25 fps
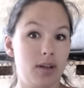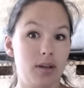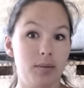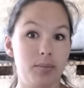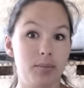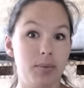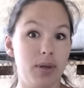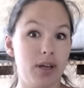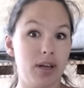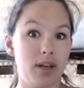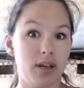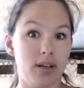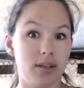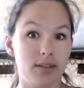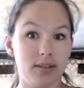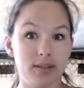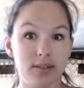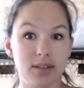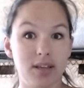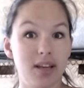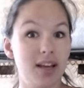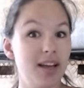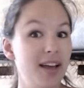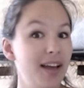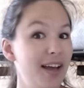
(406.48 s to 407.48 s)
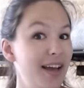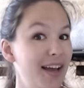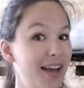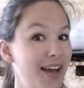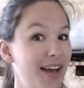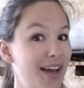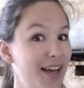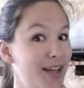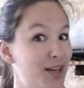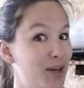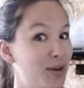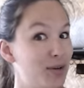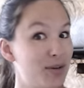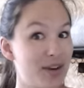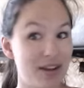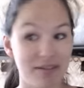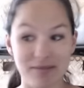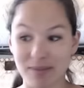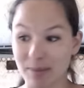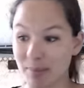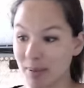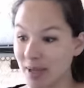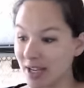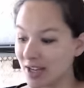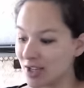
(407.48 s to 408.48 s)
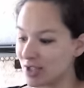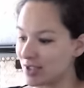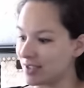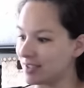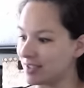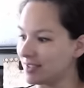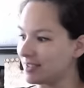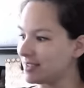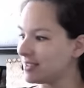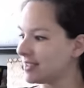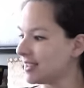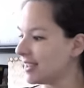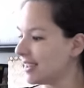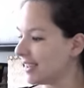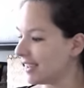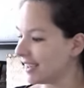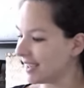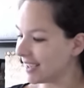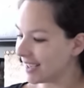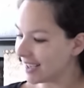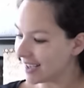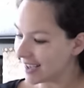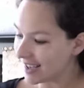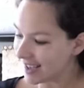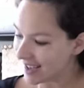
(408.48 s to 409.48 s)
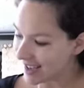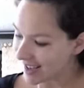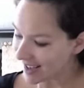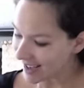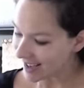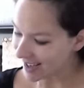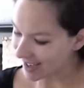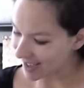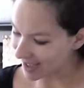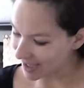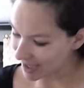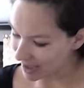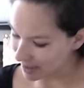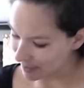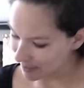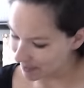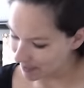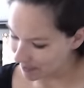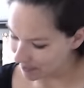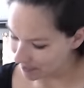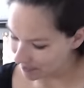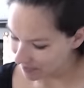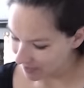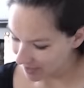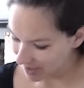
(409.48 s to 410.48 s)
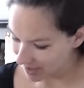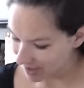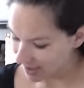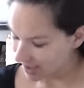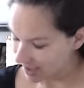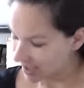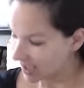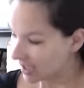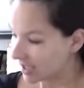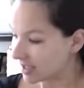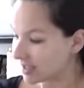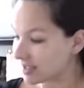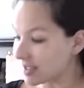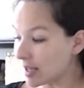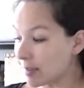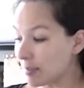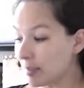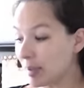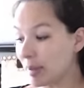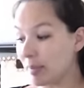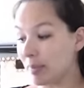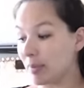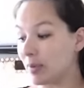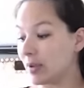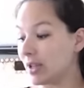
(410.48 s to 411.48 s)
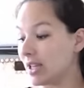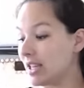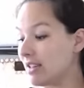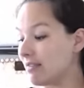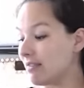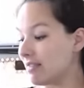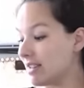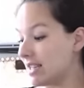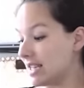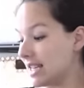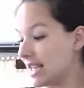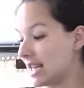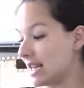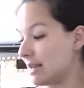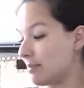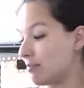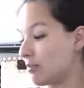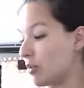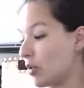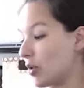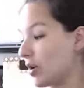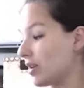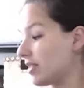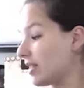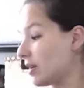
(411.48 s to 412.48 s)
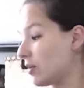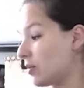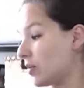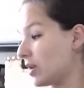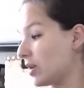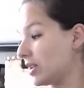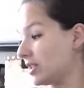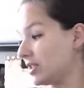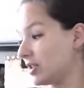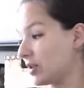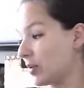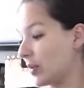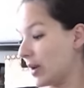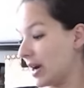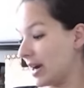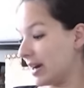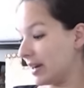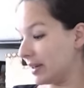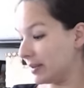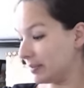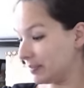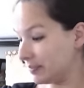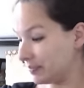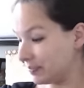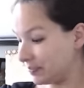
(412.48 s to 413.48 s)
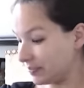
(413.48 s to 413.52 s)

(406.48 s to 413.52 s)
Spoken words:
because I don't have the patience. Some people even knit it more than one square,